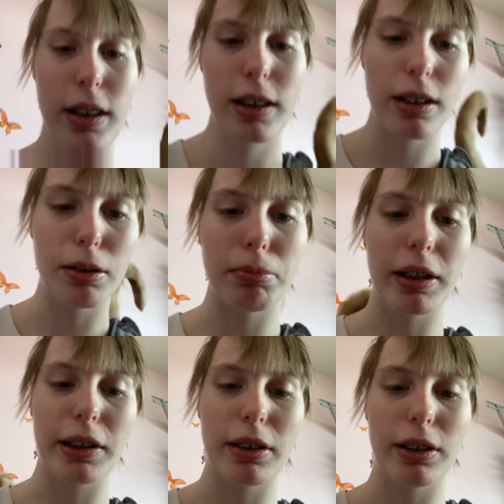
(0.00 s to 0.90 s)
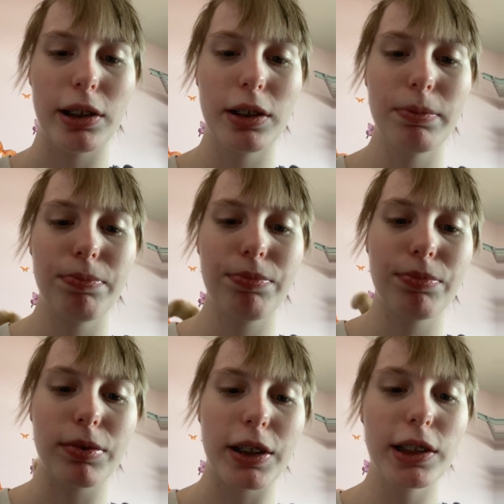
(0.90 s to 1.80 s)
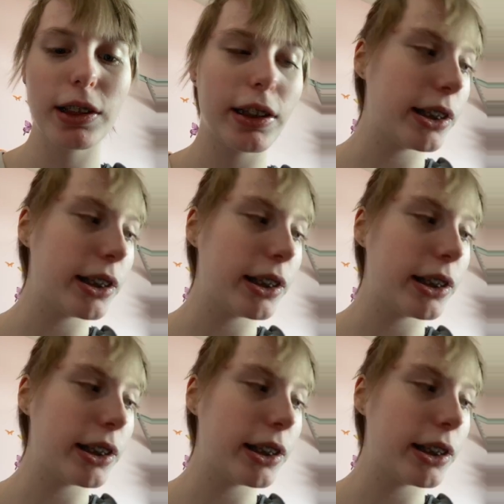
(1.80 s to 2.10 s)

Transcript: Oh my gosh. Isn't he